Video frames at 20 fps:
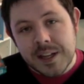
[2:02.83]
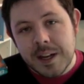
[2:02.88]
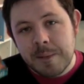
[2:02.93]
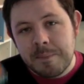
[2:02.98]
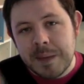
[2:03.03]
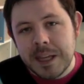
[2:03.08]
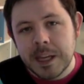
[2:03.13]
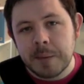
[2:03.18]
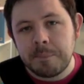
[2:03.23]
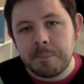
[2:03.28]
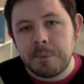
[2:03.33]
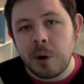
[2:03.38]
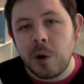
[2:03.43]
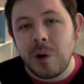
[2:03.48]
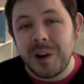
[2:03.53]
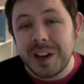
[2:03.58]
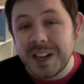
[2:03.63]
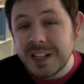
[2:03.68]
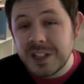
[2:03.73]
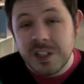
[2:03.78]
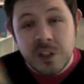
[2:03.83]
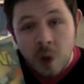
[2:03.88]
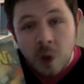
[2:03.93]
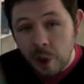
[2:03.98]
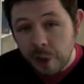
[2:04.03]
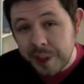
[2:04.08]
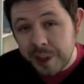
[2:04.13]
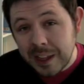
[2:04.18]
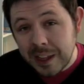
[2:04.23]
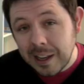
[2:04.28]
an Amiga port, and it's
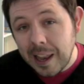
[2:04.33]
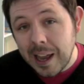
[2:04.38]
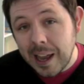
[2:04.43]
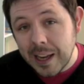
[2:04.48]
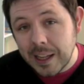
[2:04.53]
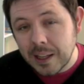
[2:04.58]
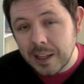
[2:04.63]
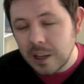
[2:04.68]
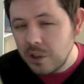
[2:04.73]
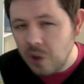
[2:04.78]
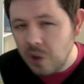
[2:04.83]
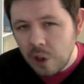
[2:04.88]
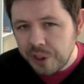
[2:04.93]
nothing like the